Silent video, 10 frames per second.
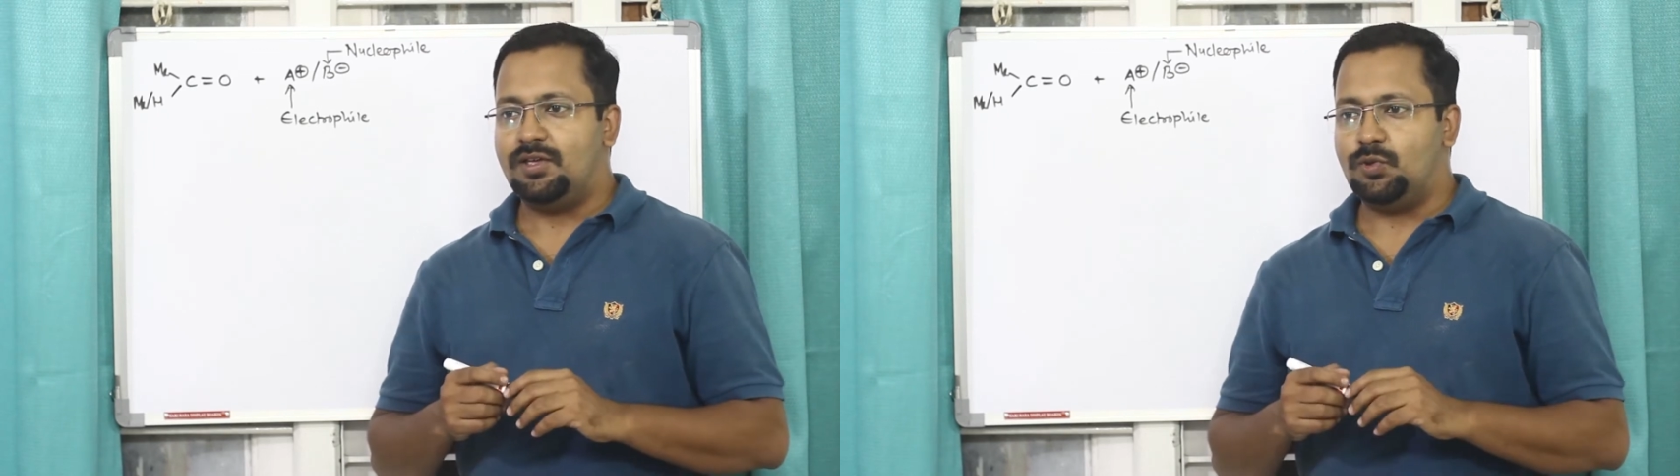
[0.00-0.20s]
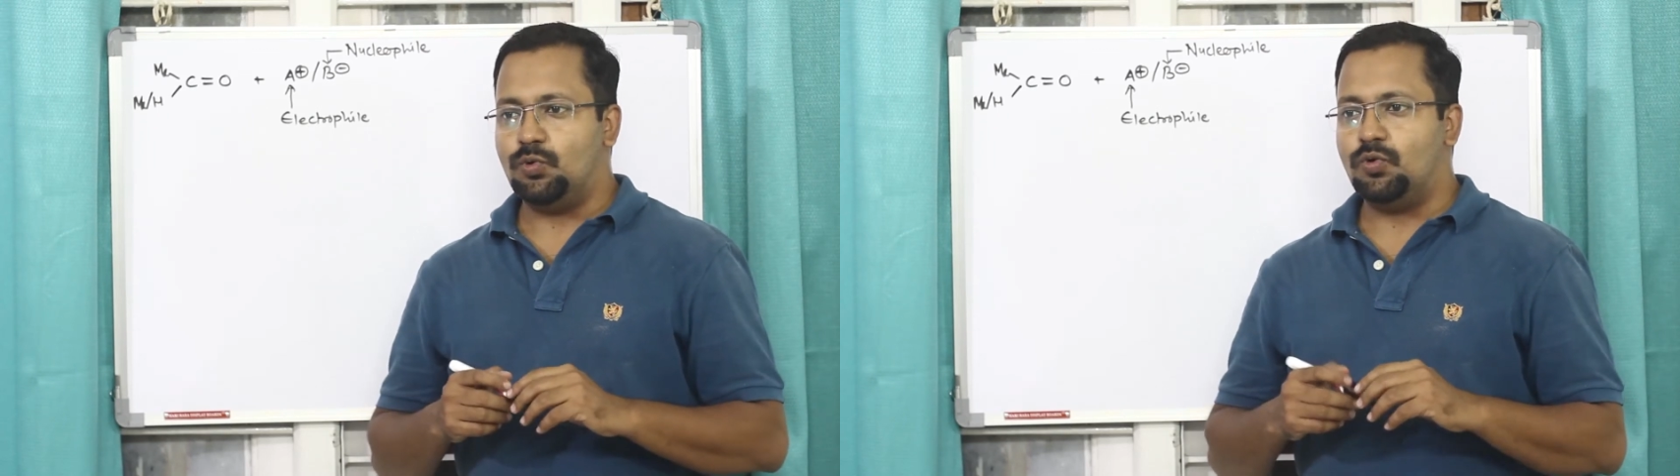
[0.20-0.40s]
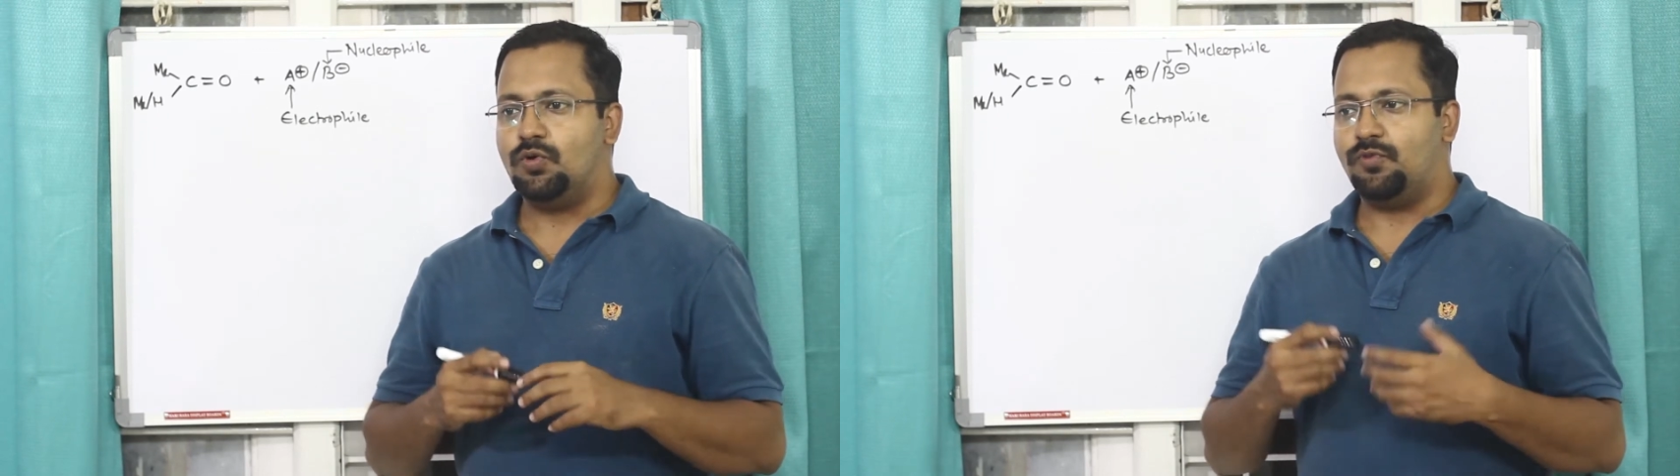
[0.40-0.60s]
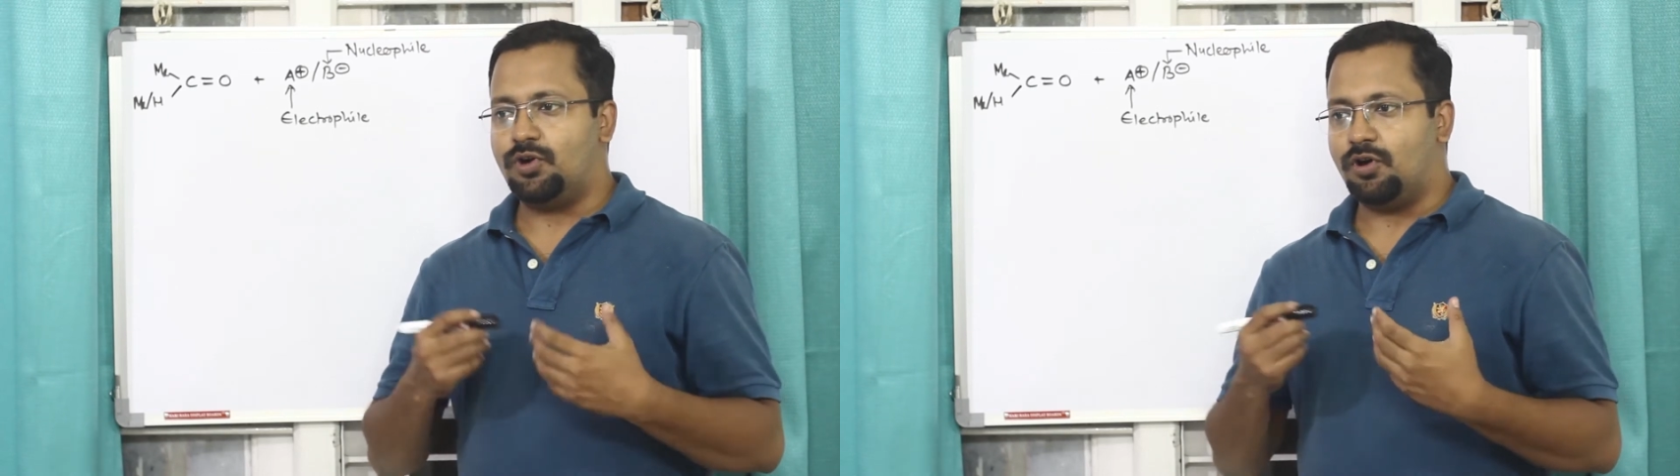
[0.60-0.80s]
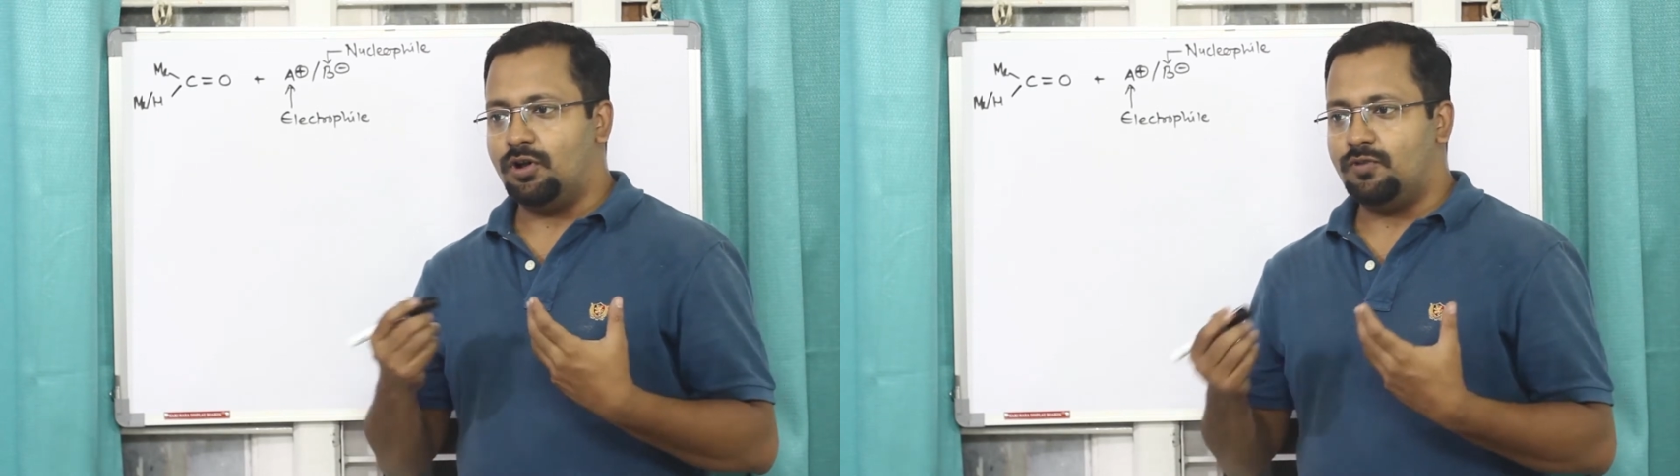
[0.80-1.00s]
you
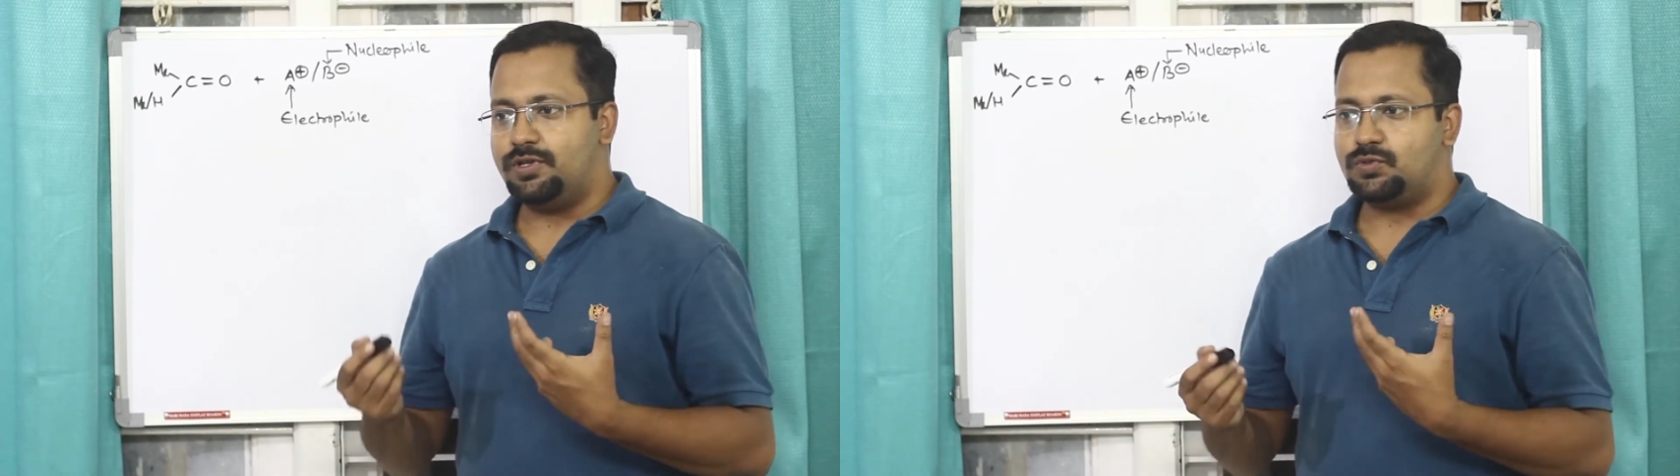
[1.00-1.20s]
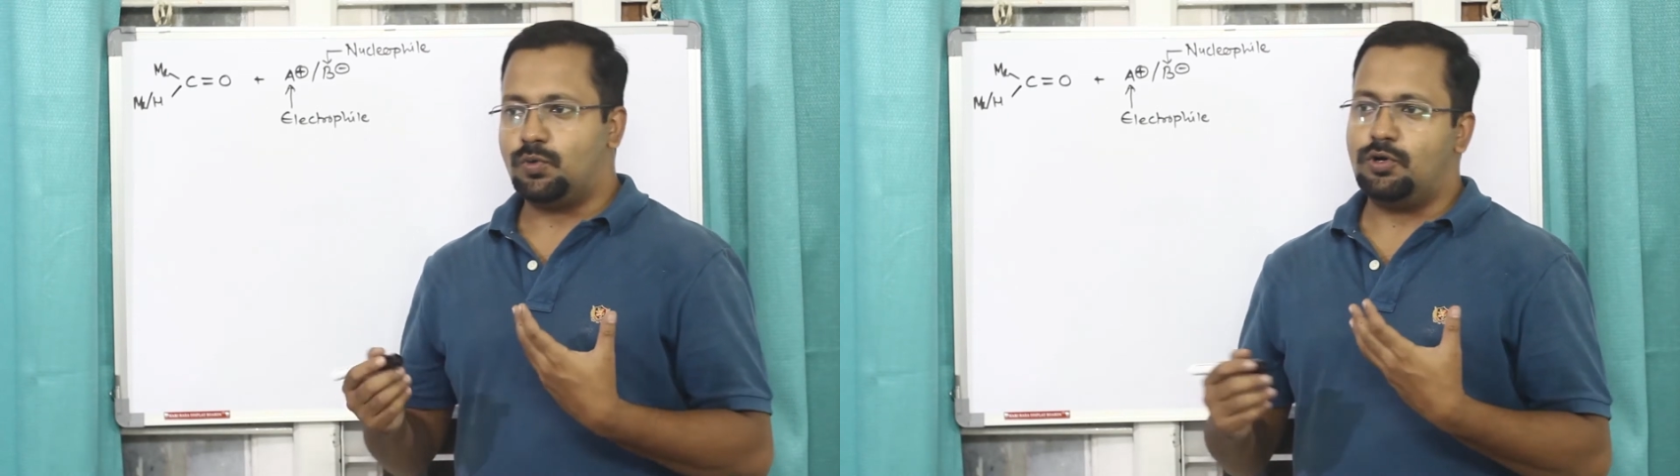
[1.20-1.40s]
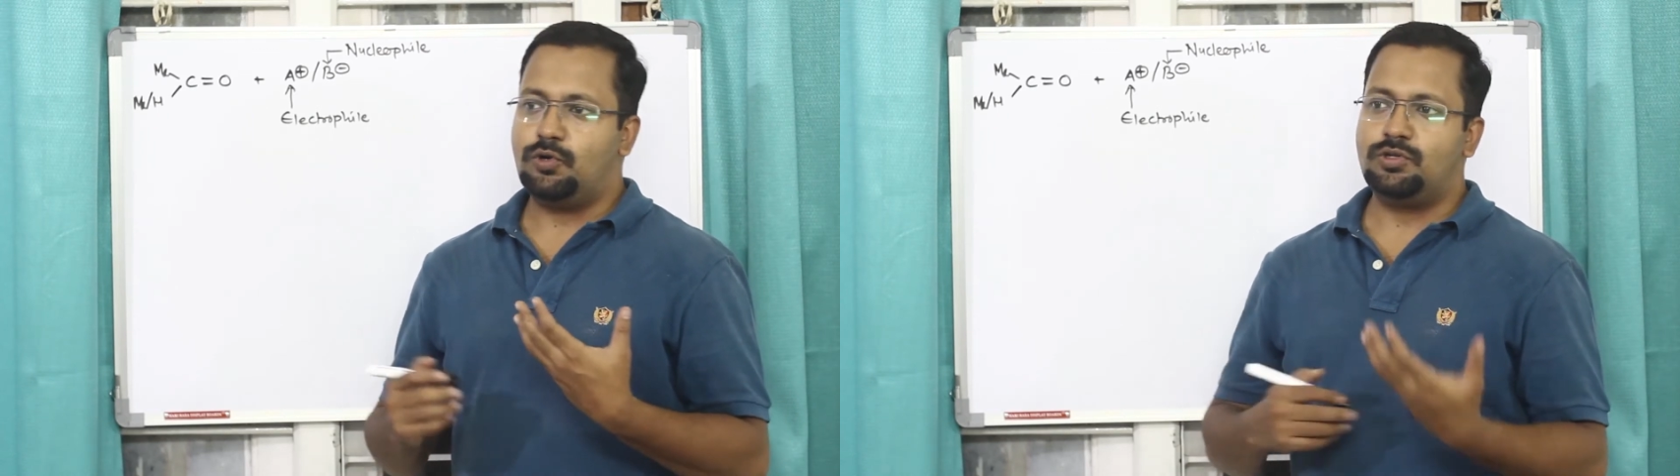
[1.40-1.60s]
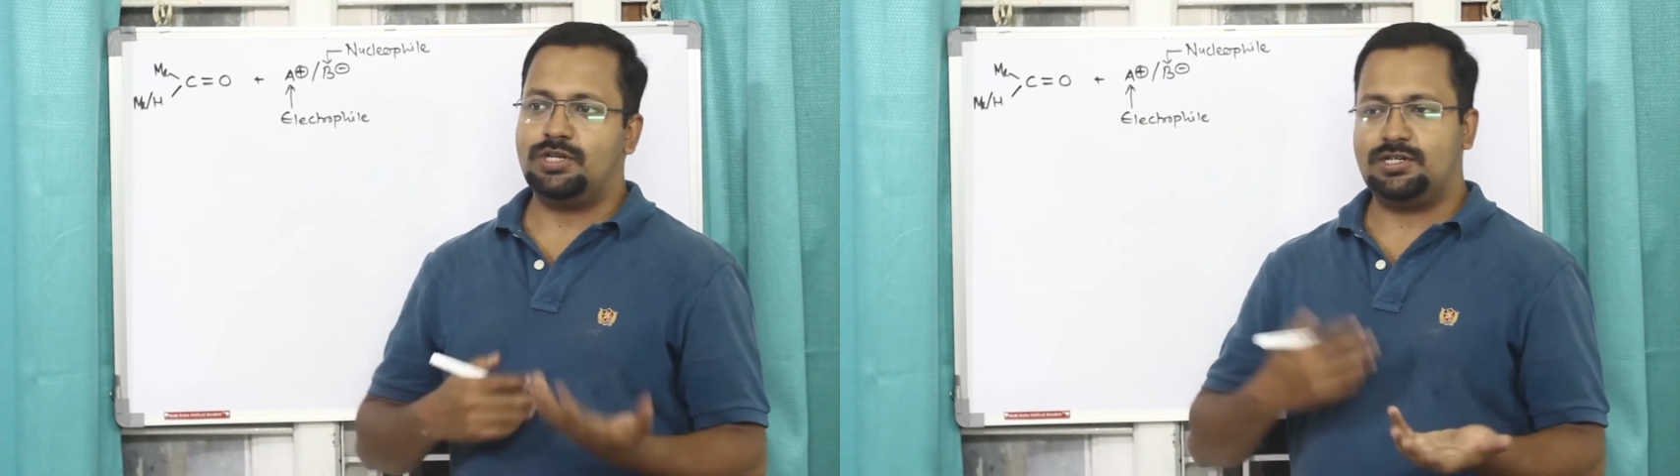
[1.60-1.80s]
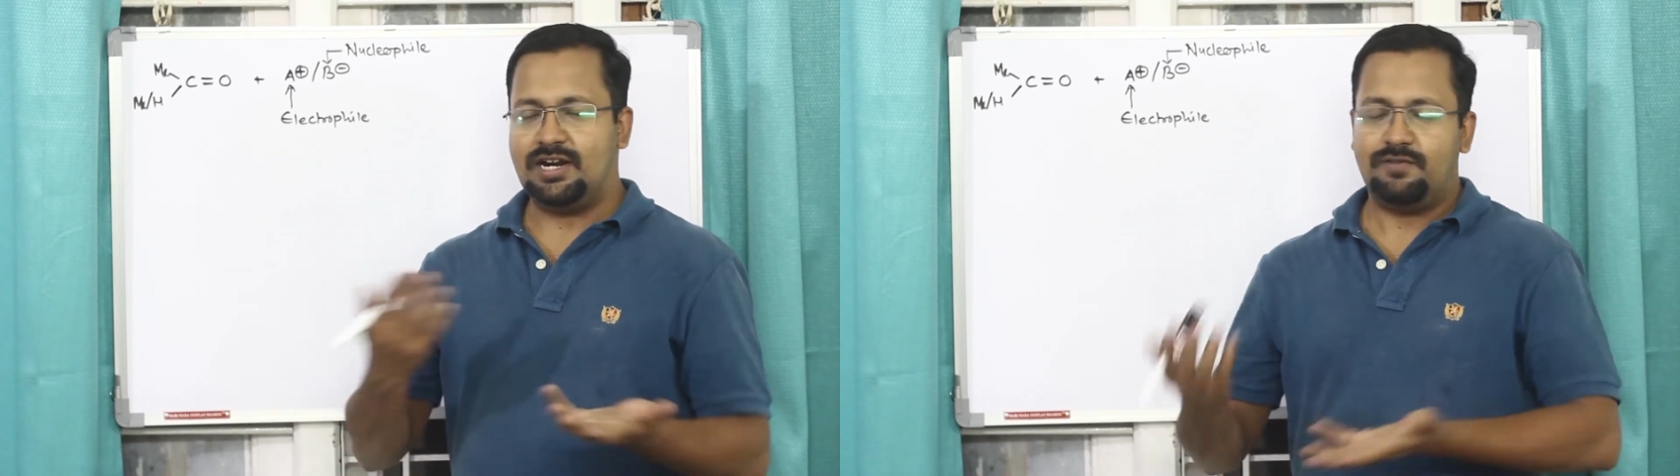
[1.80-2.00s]
would always want to
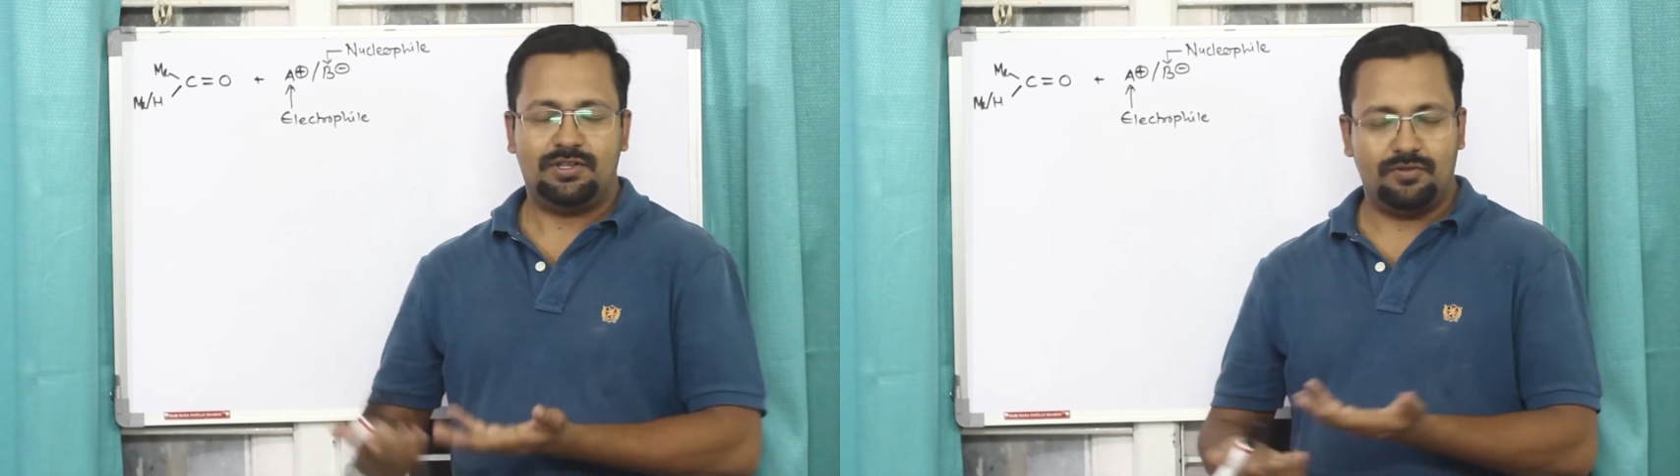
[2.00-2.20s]
chit chat with